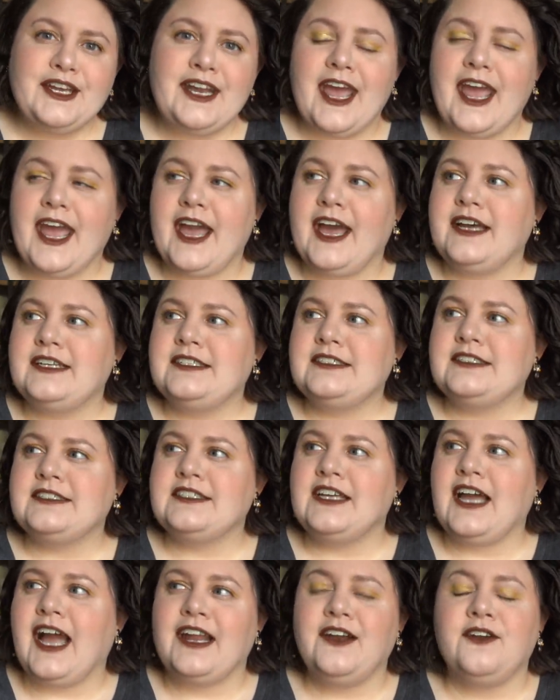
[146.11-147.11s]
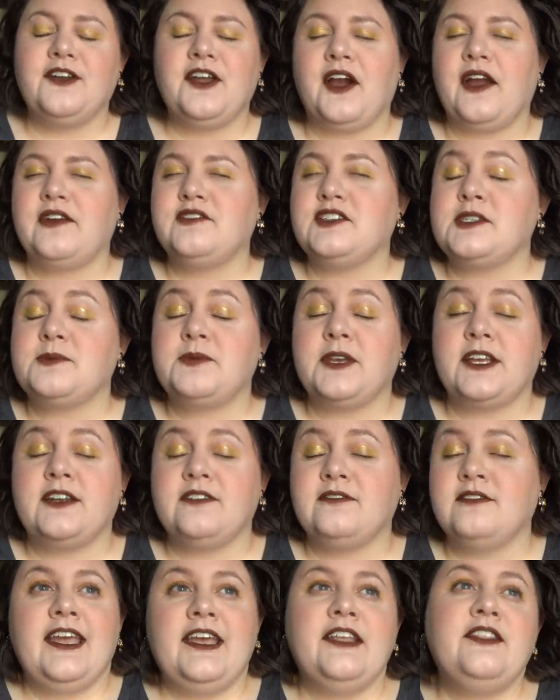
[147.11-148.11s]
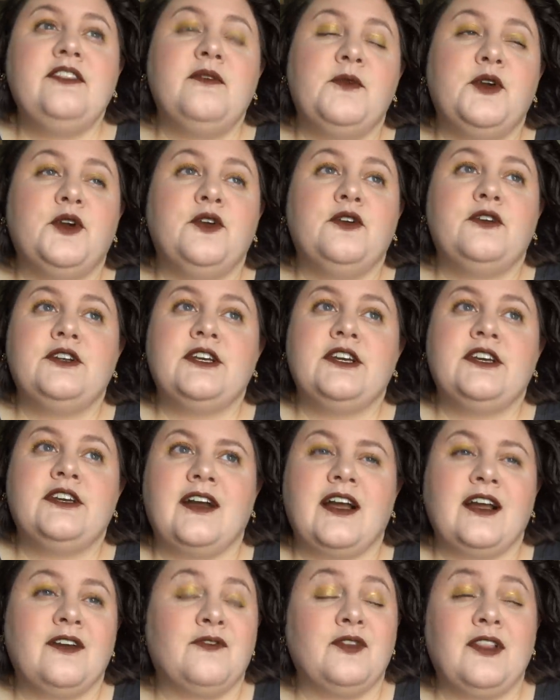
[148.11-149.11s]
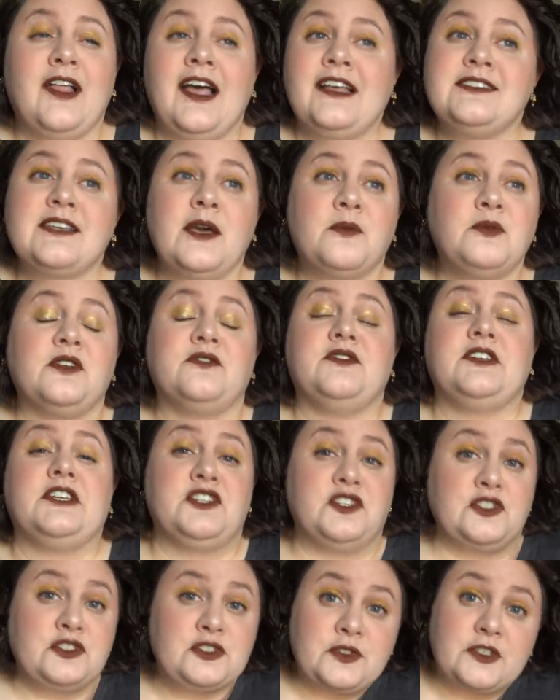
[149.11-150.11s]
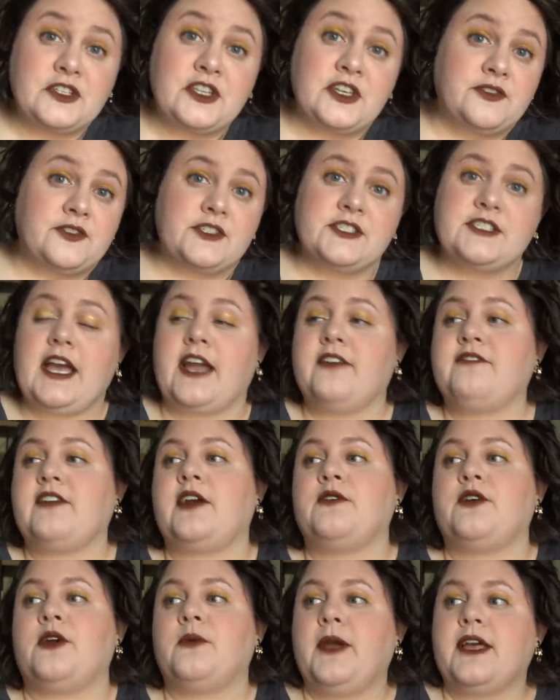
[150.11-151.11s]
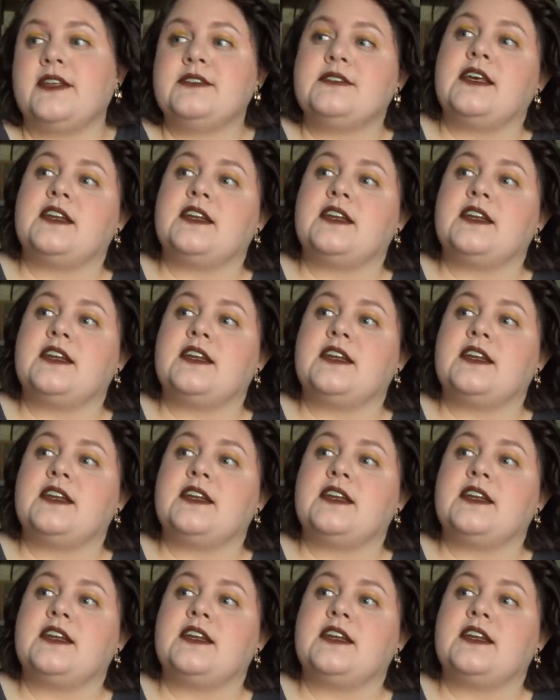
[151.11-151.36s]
And I don't know, I've just been in the mood the last couple of years really for sci-fi romance.